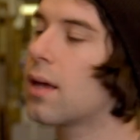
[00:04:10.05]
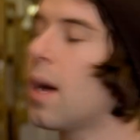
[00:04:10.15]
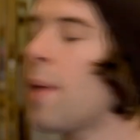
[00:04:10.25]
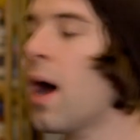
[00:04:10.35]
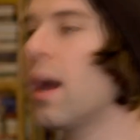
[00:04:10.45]

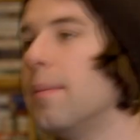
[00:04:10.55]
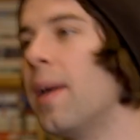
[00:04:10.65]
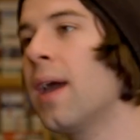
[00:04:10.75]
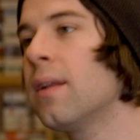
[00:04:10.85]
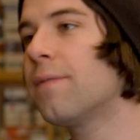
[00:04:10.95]
Come on,
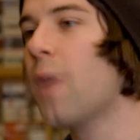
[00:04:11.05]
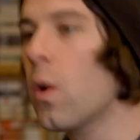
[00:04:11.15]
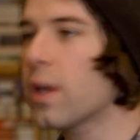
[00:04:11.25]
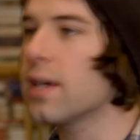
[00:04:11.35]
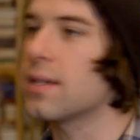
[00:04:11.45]
man.
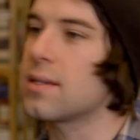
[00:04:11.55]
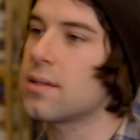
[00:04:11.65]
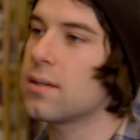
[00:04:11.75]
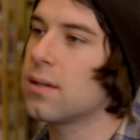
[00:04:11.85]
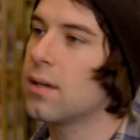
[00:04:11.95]

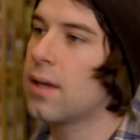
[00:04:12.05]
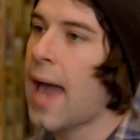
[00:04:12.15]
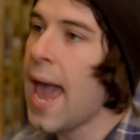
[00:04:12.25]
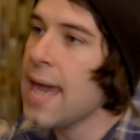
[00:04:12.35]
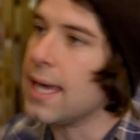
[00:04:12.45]
Focus.
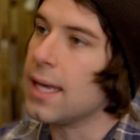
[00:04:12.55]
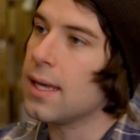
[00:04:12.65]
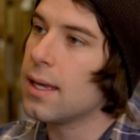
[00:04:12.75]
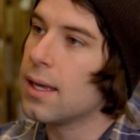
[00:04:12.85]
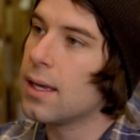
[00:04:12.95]
Hey!
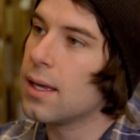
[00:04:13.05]
Hmm.